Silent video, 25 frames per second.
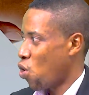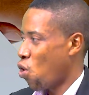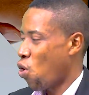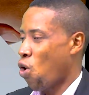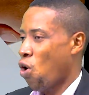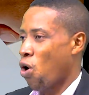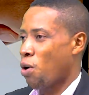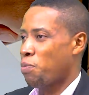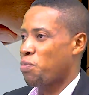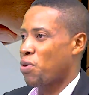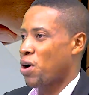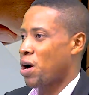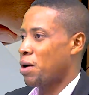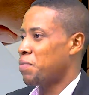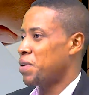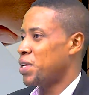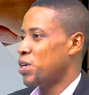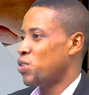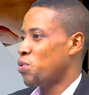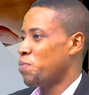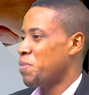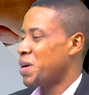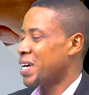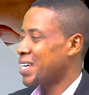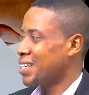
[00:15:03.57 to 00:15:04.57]
Or probably
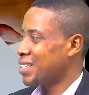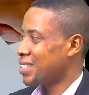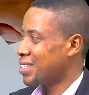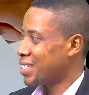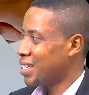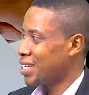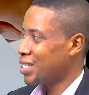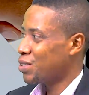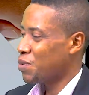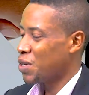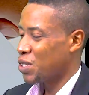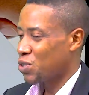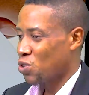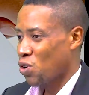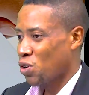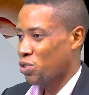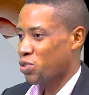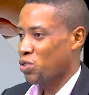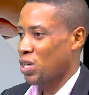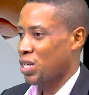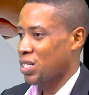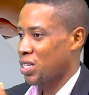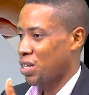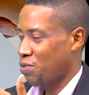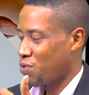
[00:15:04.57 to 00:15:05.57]
you make a statement
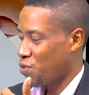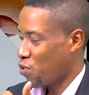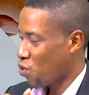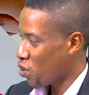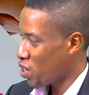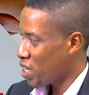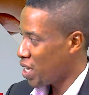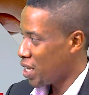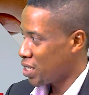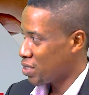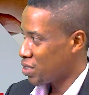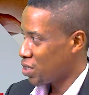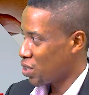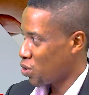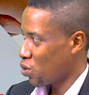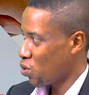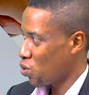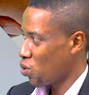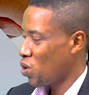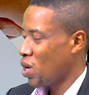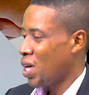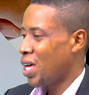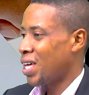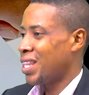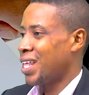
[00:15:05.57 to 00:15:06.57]
also as of 4 years
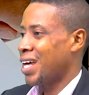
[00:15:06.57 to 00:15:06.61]
ago